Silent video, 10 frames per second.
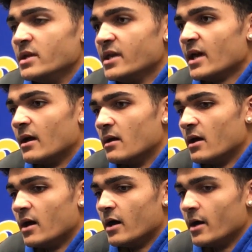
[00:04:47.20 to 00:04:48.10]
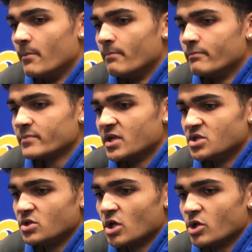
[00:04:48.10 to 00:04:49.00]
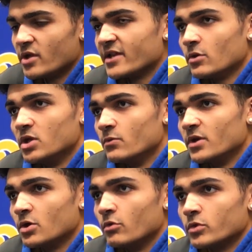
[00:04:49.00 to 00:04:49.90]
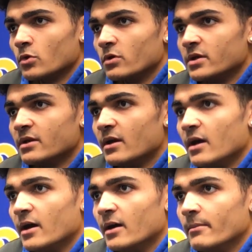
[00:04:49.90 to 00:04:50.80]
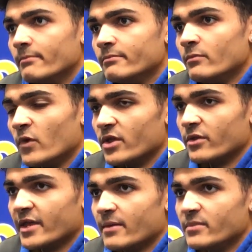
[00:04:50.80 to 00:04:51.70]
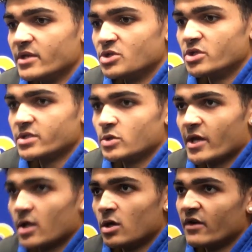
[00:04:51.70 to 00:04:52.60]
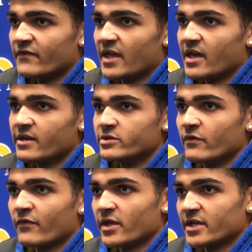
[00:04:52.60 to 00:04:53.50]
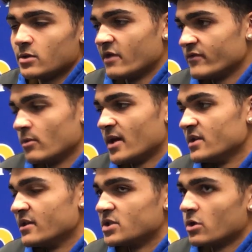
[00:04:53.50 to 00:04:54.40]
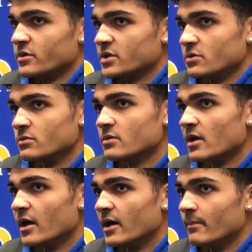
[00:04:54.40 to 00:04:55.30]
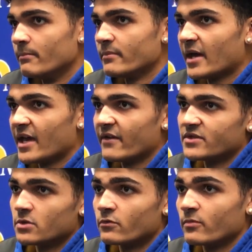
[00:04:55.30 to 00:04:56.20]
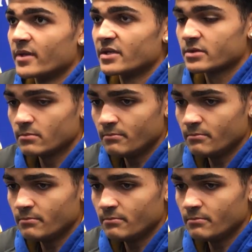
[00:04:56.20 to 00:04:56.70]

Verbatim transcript: Yeah, because um, you know you're not the only one going through it. Um, whether that be just you had an off day and you feel like you have nobody to turn to. Um, I have two roommates